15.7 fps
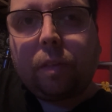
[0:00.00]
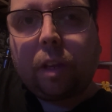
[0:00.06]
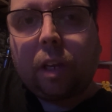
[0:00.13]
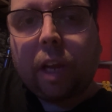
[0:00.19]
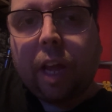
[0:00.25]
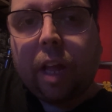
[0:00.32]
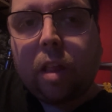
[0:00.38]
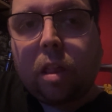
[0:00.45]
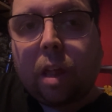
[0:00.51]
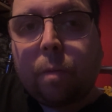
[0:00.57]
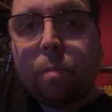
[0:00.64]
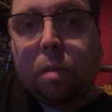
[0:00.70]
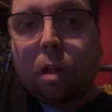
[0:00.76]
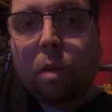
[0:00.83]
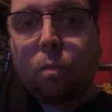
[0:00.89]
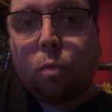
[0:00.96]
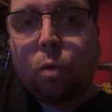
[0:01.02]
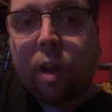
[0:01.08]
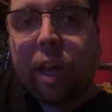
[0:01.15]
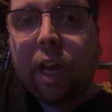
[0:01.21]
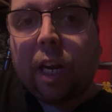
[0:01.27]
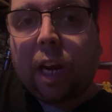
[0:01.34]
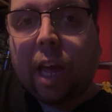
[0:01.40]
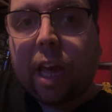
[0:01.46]
leads him to
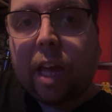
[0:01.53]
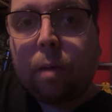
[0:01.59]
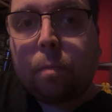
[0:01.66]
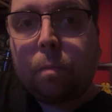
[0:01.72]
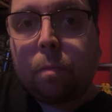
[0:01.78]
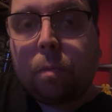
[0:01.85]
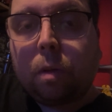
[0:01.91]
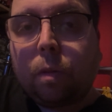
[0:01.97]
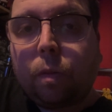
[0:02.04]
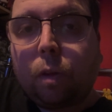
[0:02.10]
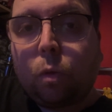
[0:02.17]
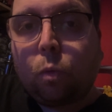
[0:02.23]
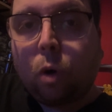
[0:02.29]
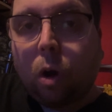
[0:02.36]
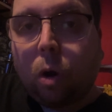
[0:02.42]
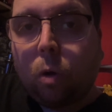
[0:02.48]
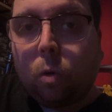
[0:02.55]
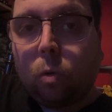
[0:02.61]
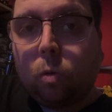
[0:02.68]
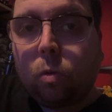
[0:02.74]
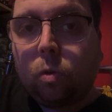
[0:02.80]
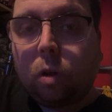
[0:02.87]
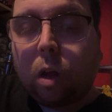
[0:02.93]
reclaim the role